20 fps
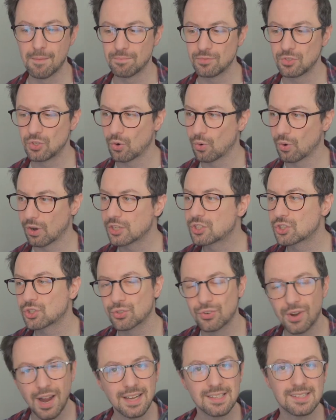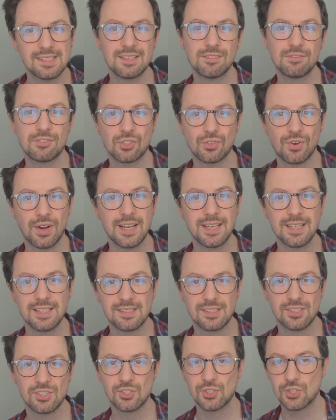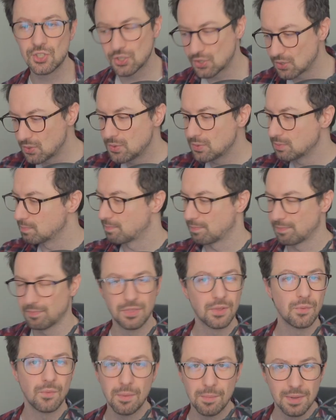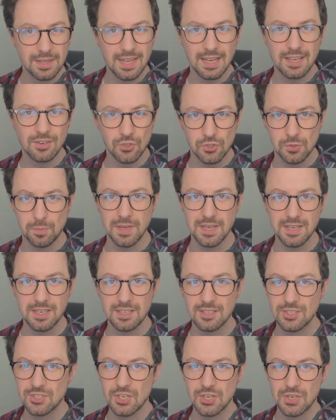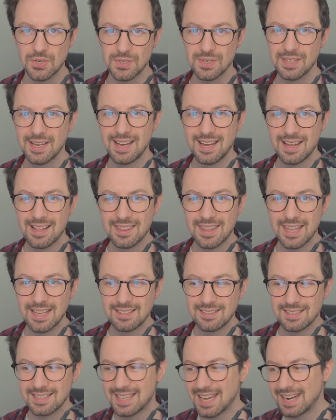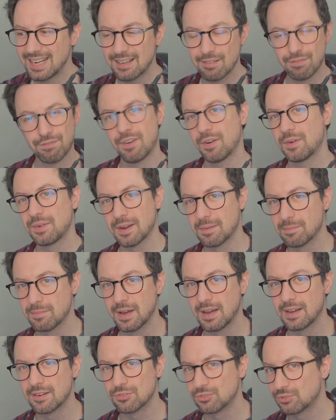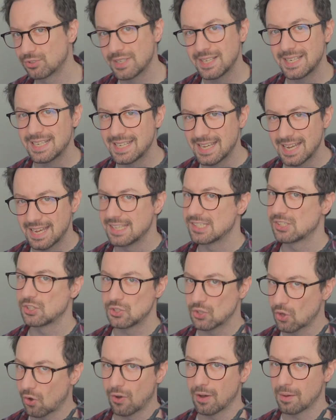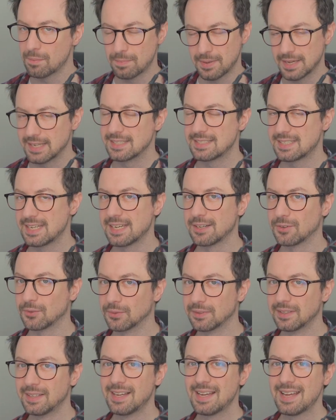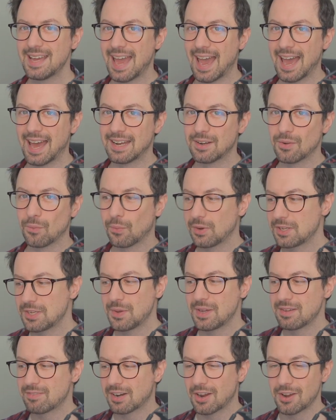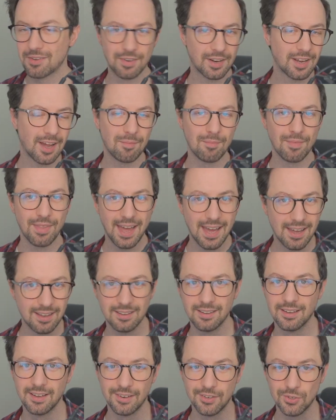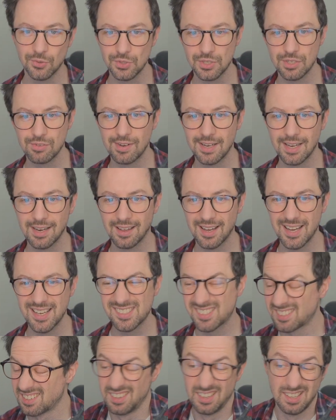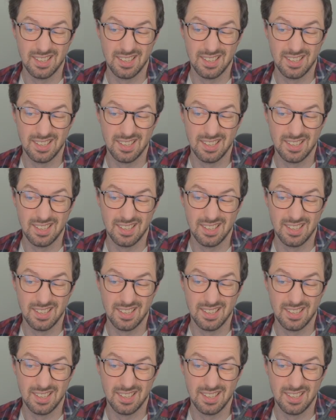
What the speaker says: your attractive traits to the women that you're speaking to, then getting a phone number really is not a big deal. And when you even overcome that hurdle, you realize,